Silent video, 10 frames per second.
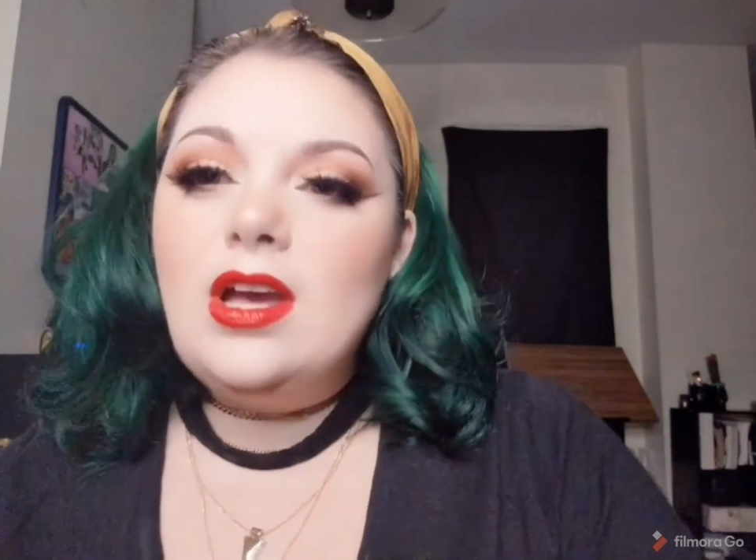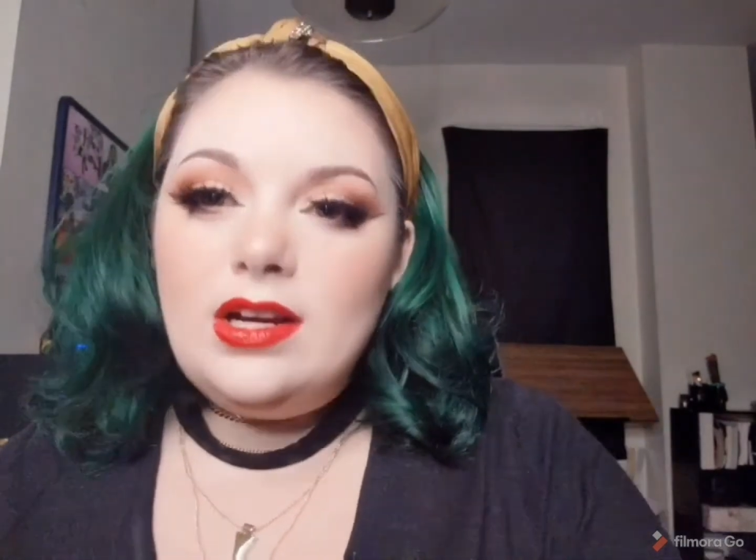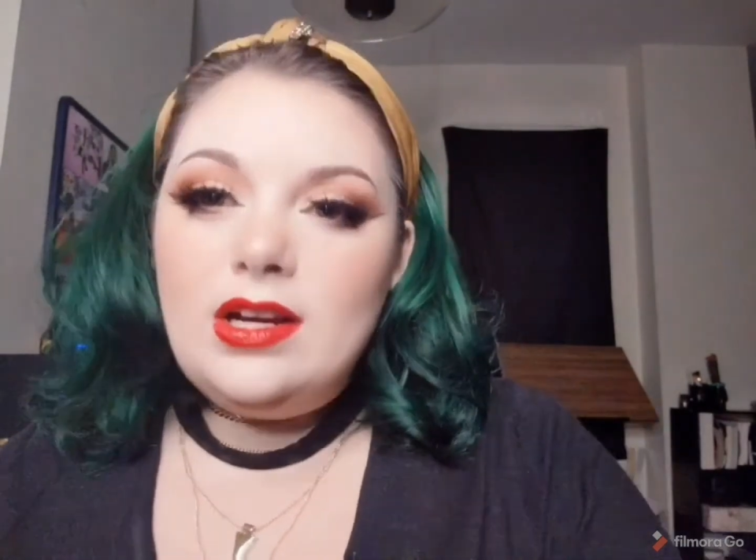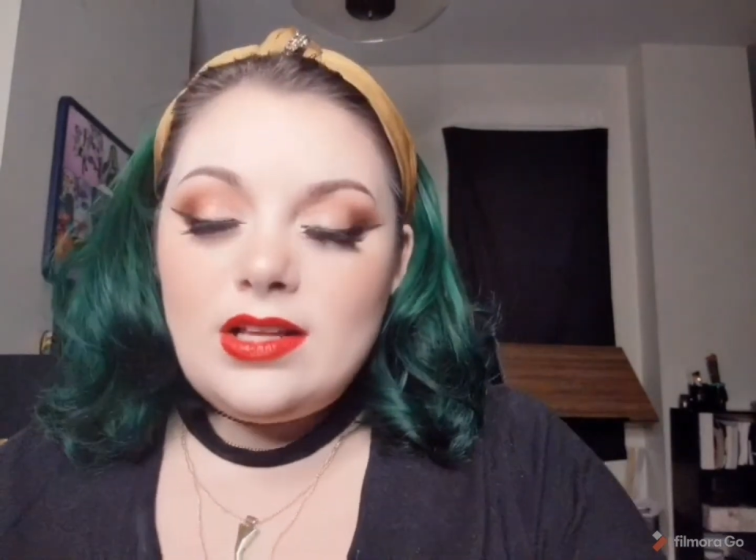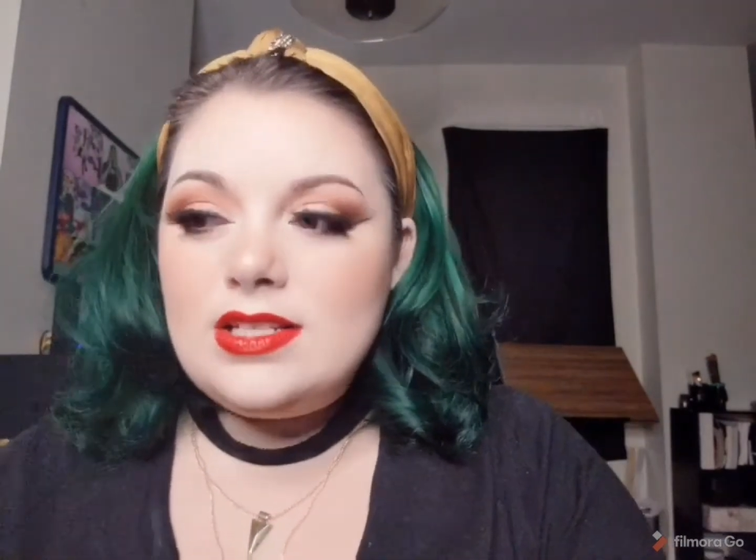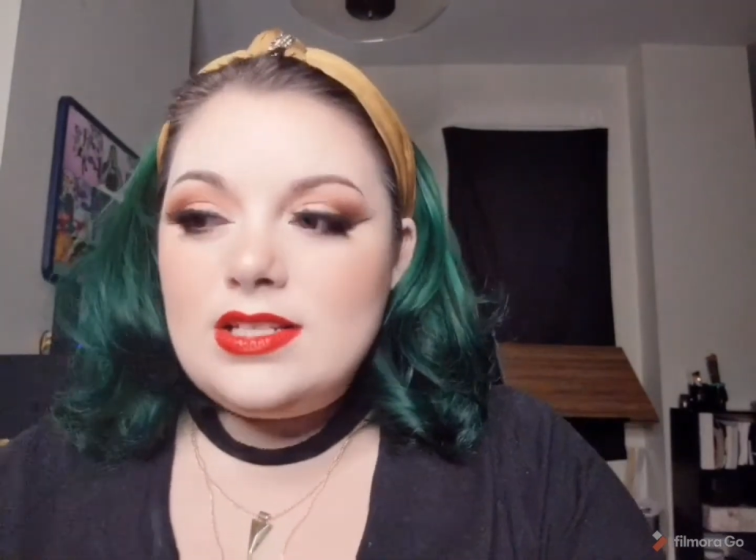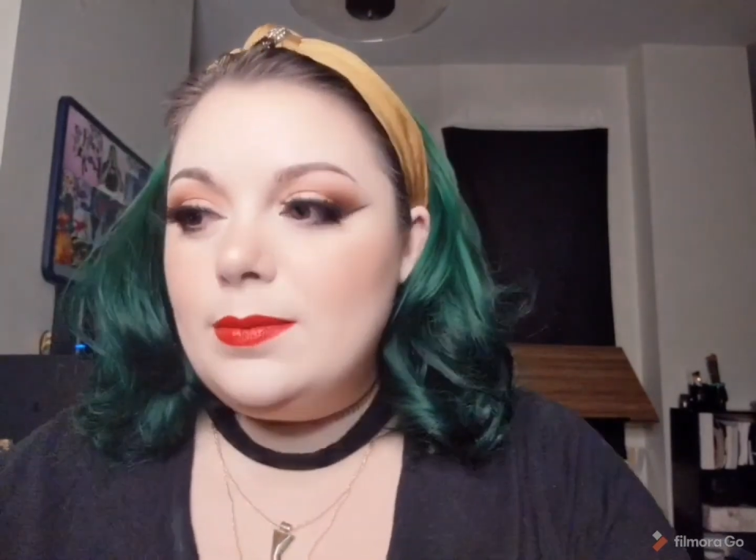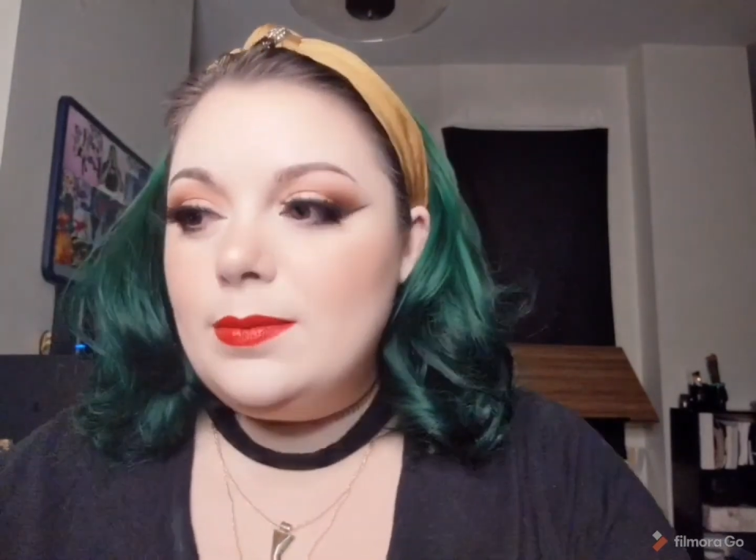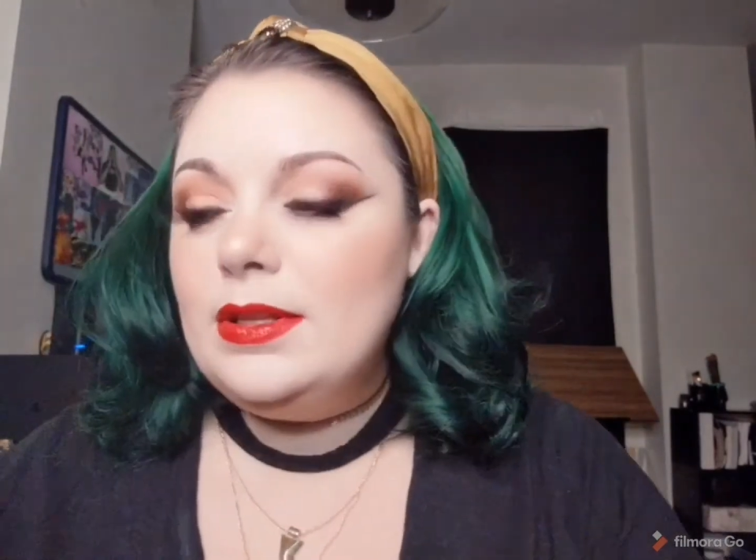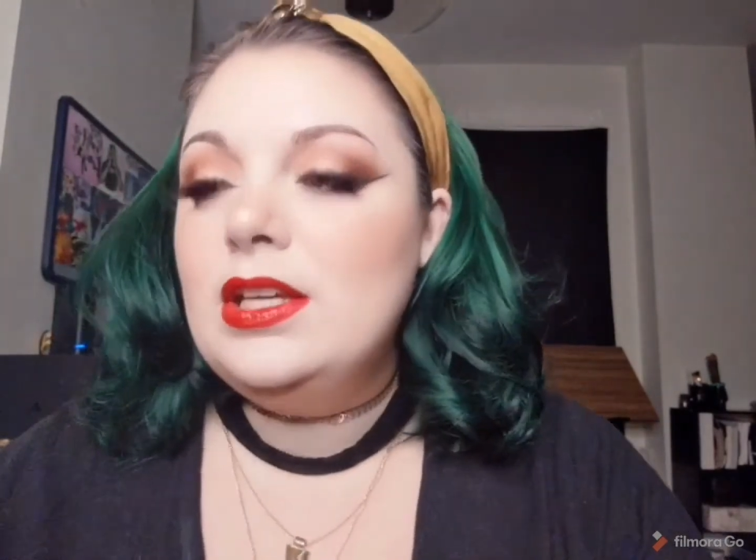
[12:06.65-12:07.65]
All right, now let's
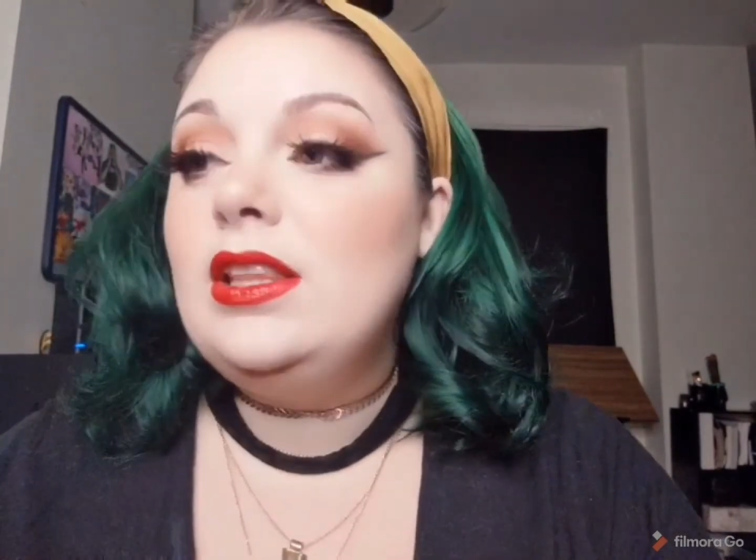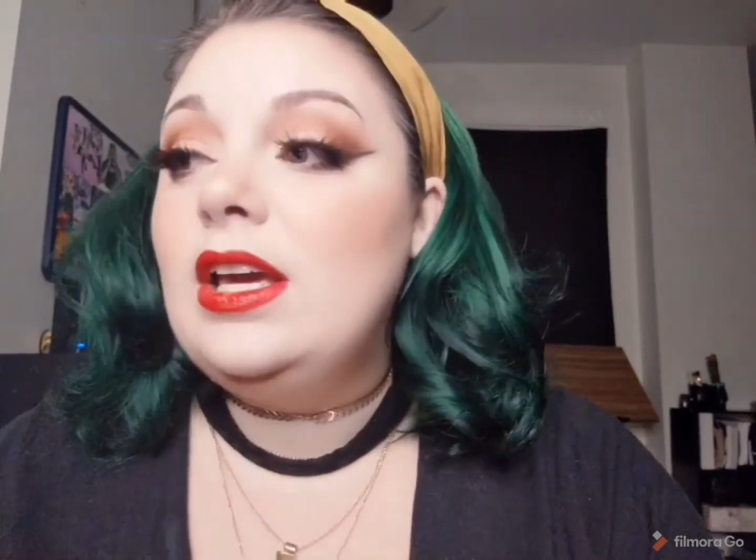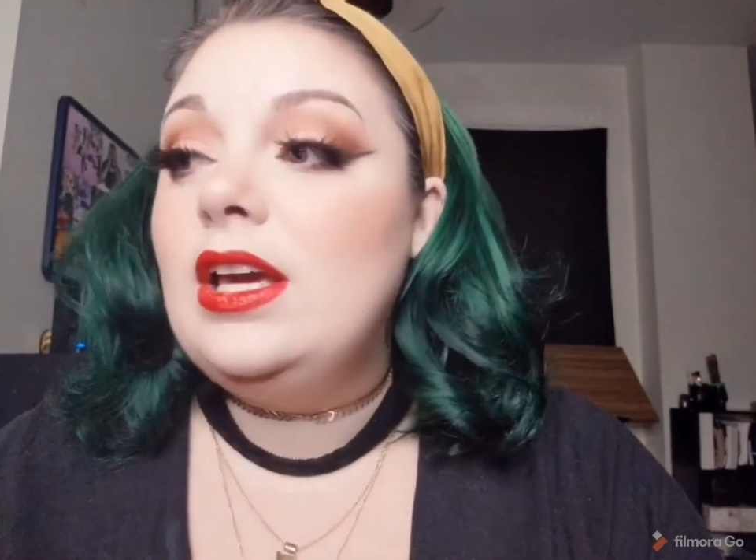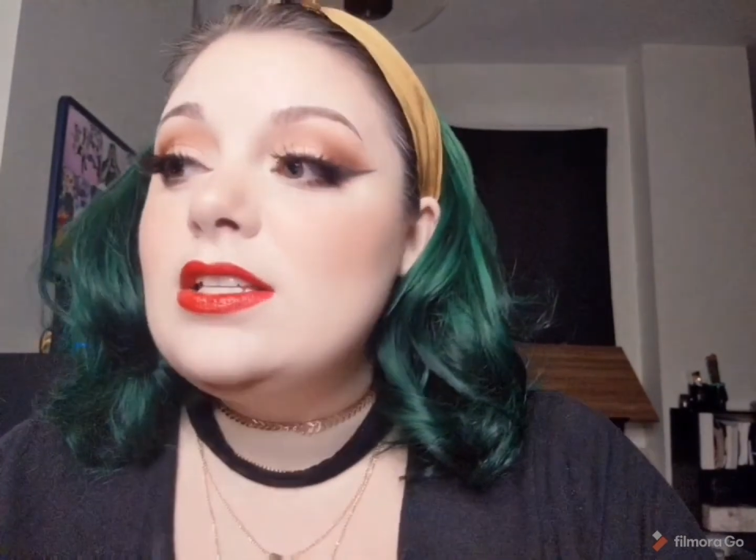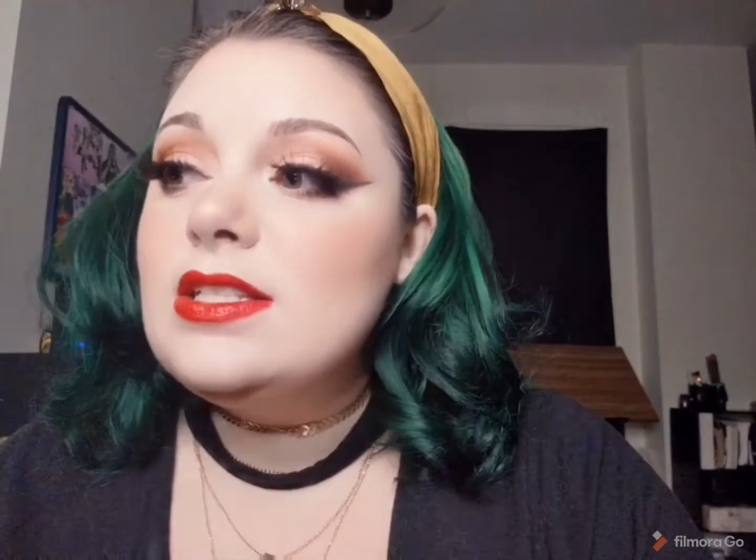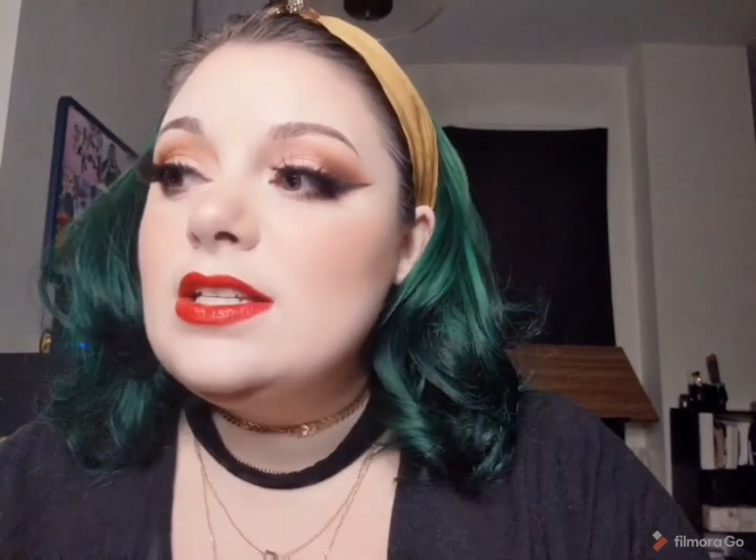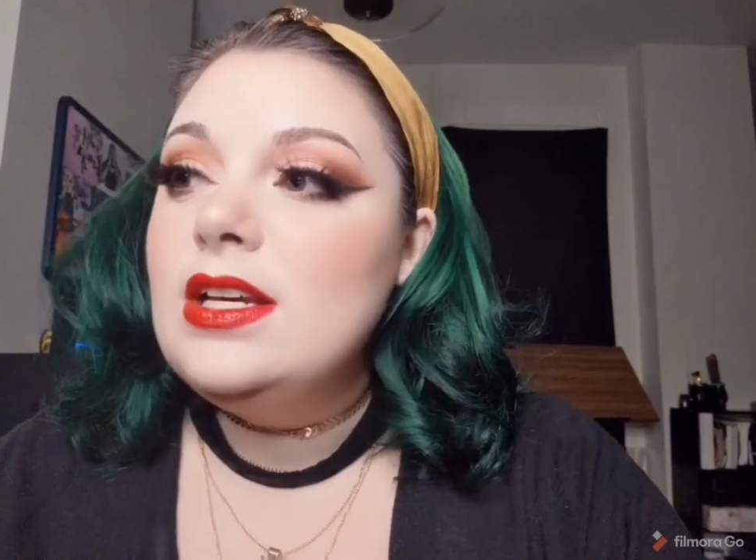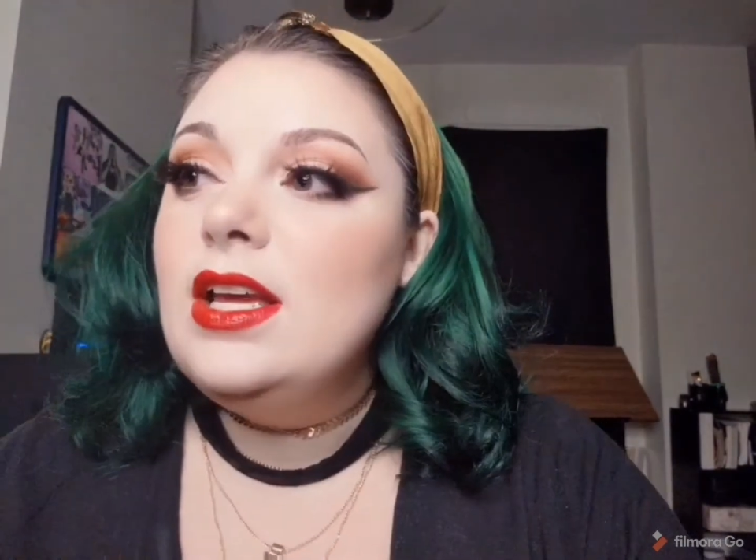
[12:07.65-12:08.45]
talk about the good things.